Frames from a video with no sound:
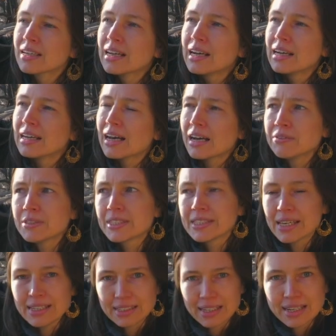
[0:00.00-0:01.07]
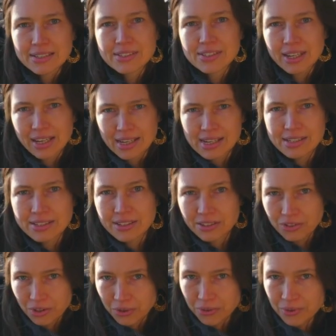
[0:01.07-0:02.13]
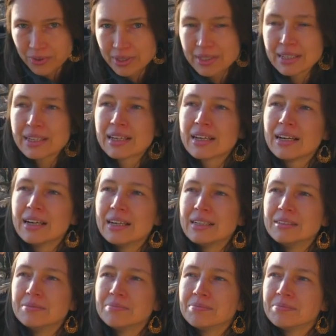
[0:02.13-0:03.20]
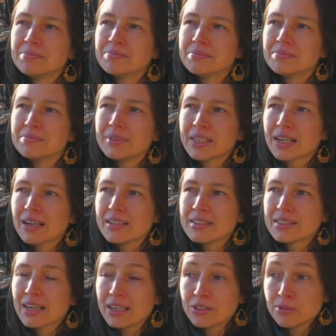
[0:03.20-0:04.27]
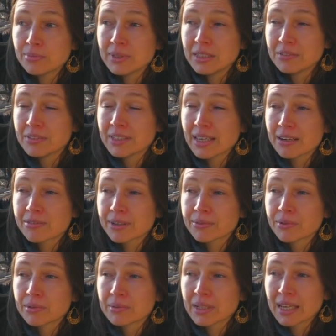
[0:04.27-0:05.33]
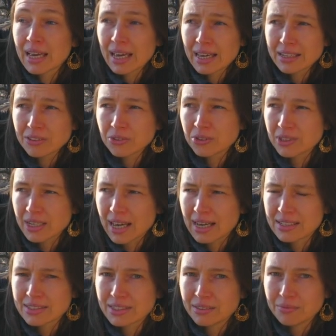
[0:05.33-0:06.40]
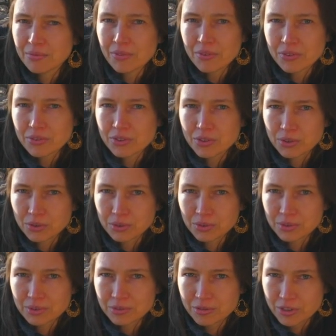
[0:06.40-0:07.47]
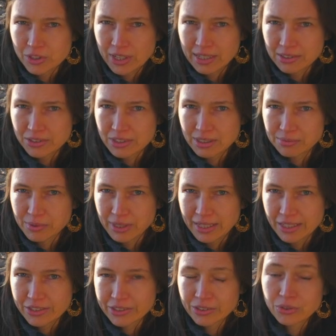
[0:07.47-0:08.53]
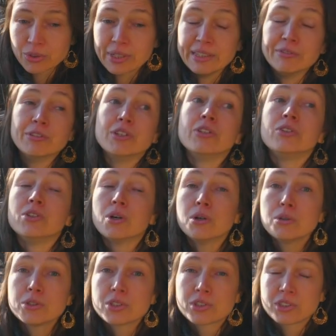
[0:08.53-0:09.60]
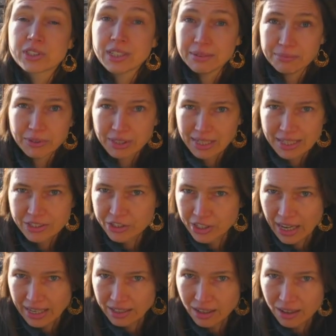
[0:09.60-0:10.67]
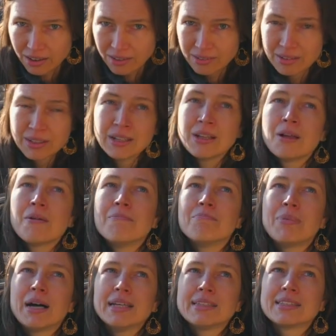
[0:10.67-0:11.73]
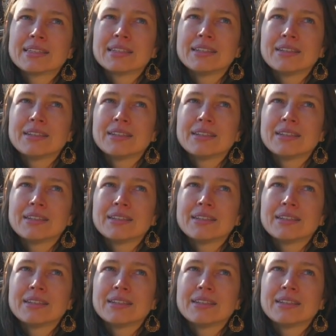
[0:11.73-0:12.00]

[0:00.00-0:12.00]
I would say yes and no, because I do believe that every woman can orgasm through vaginal stimulation, or even no stimulation at all. But